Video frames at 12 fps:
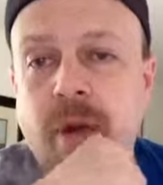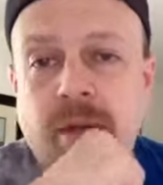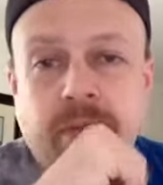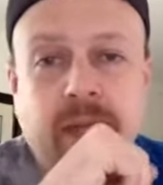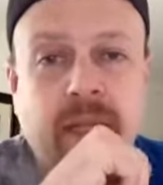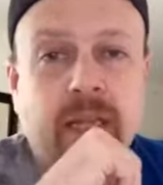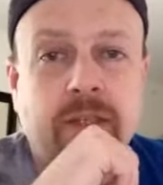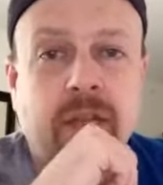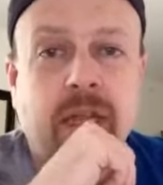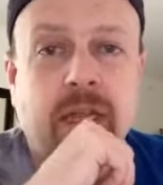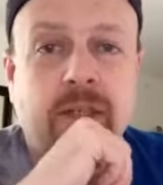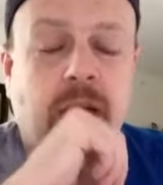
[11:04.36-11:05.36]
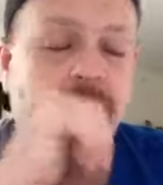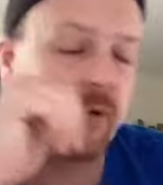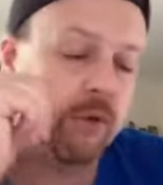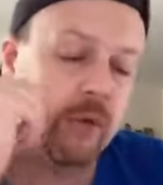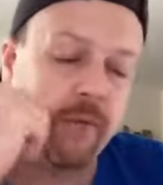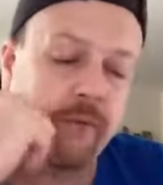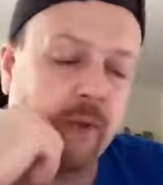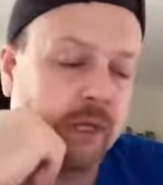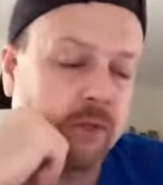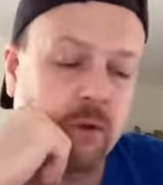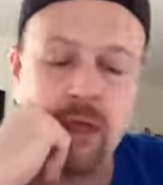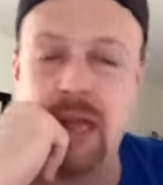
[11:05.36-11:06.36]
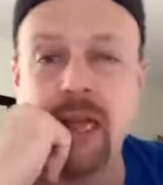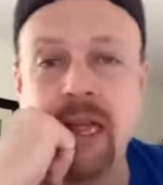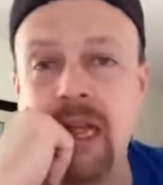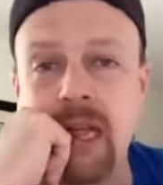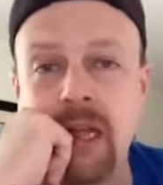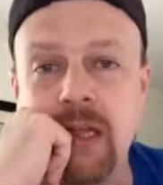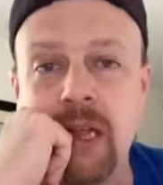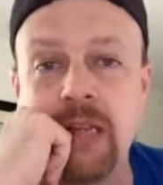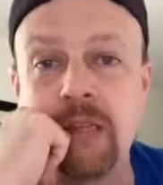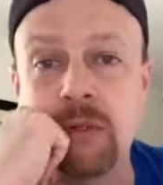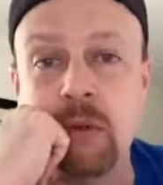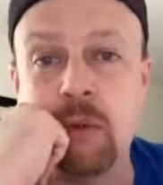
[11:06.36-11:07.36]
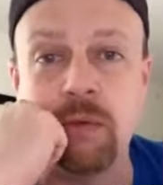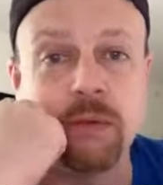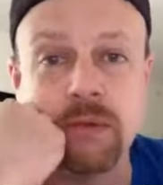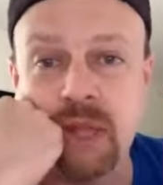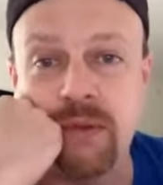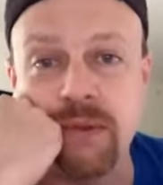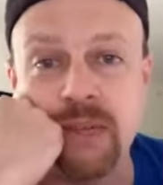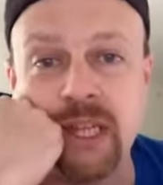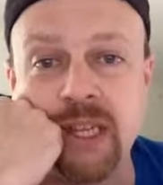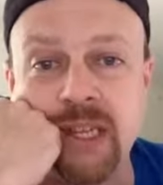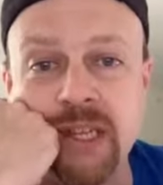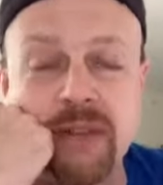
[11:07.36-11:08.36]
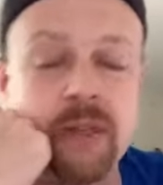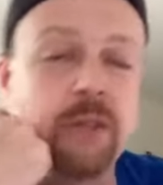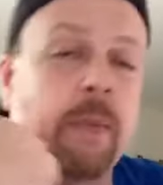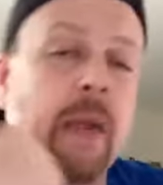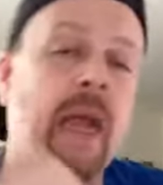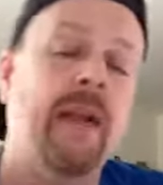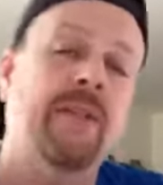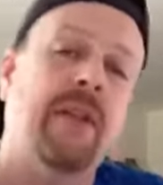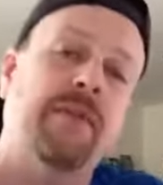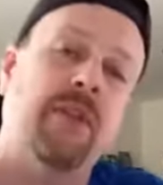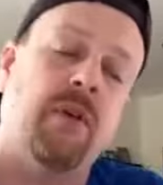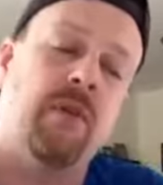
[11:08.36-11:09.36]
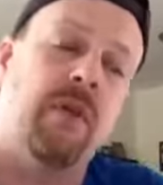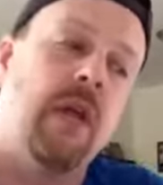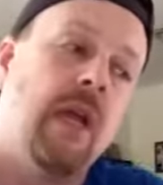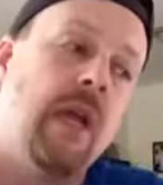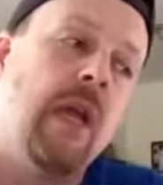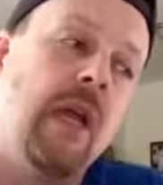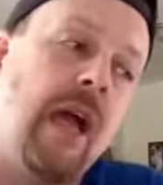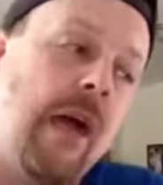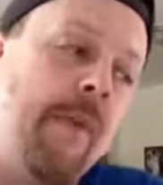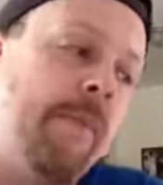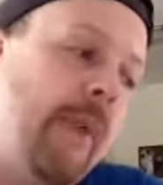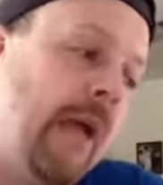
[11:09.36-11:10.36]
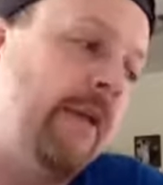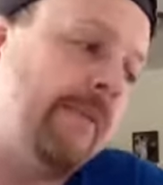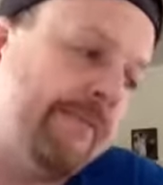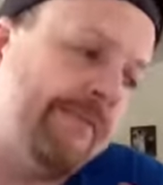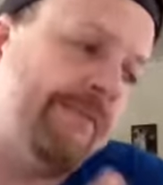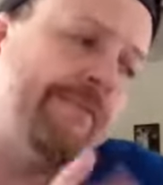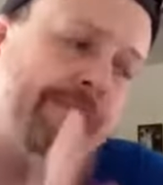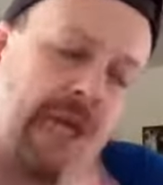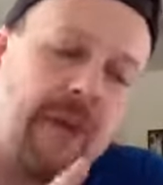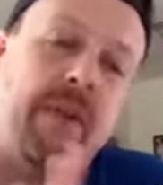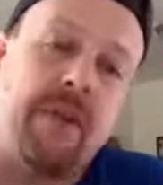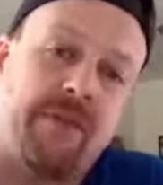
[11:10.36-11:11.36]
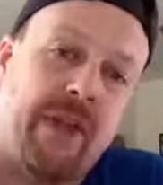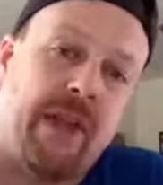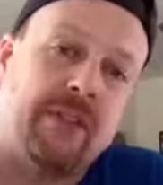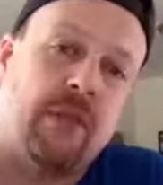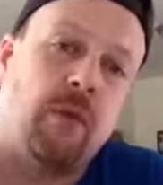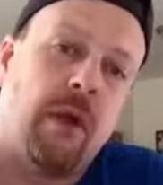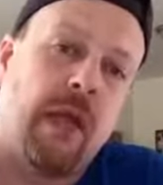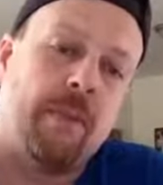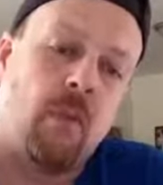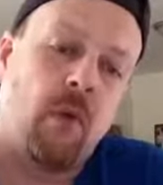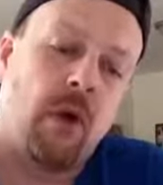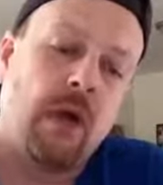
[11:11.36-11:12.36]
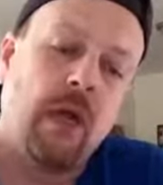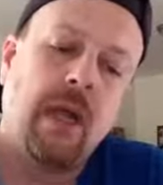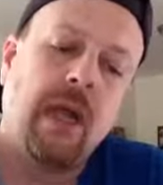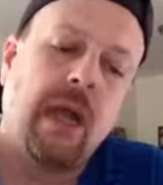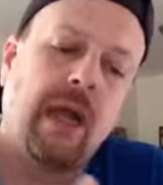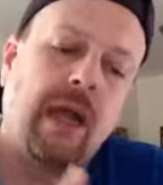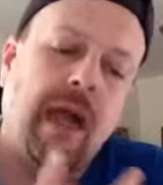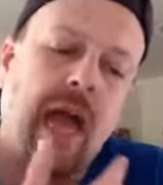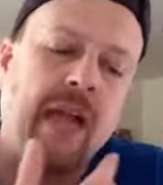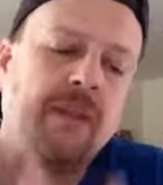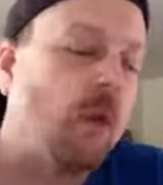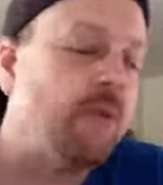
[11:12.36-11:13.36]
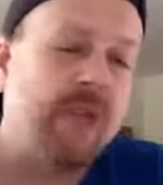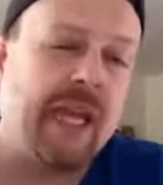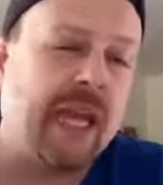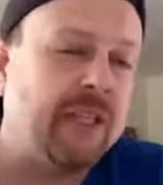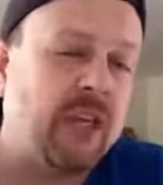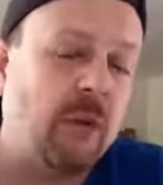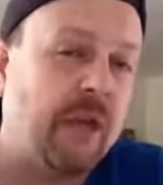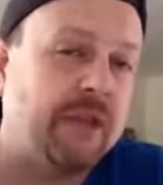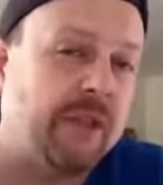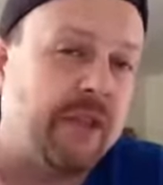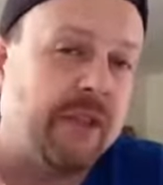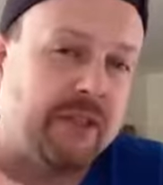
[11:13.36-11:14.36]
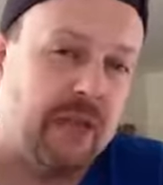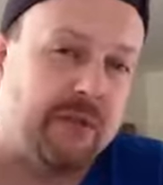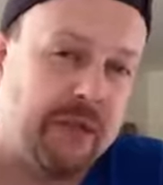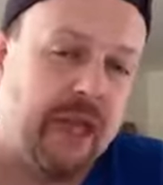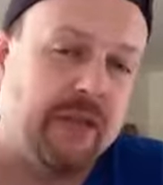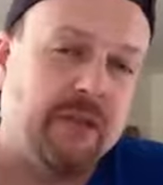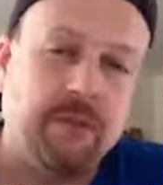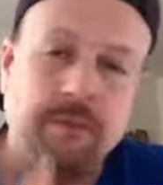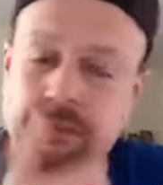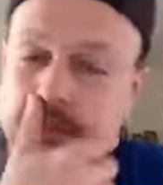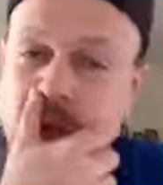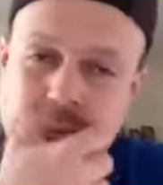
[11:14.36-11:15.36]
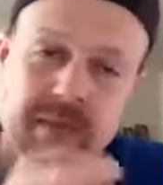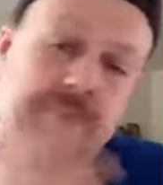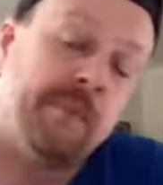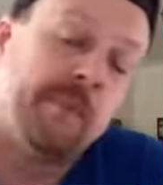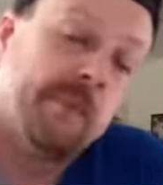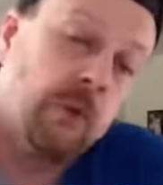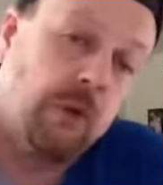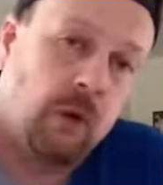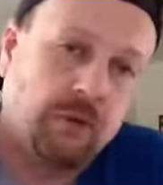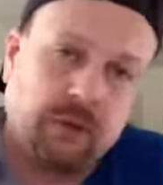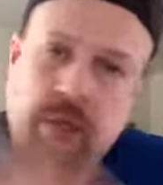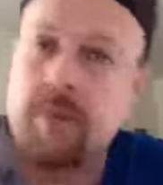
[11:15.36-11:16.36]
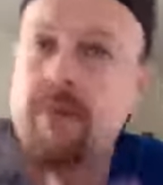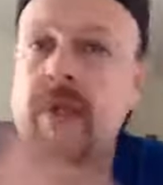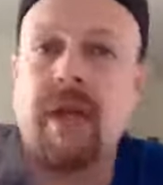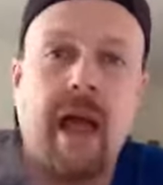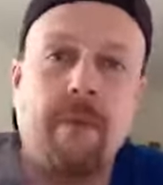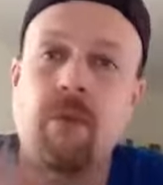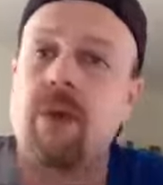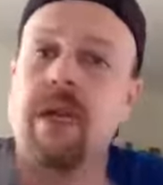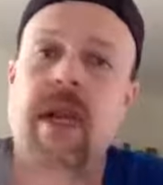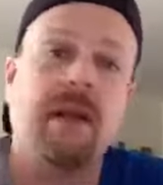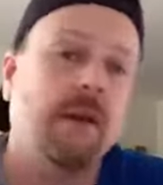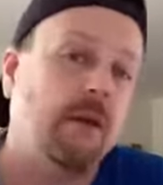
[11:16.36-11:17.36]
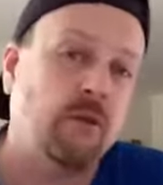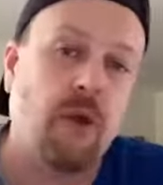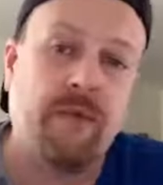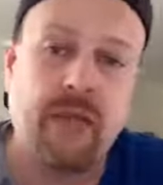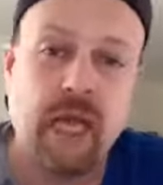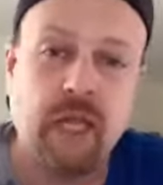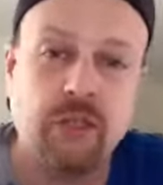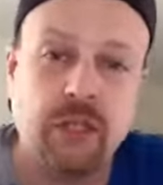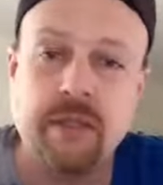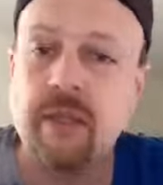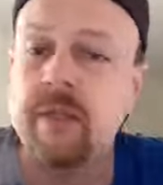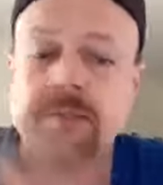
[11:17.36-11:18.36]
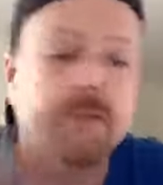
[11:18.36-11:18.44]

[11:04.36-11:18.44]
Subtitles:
I've liked AJ. I've watched all AJ's old stuff in the Indies and Japan and stuff. So I'm like kind of on the fence on who I like more. I don't think AJ wins. I think Seth retains. But who knows? Something could happen, or it could end in a disqualification.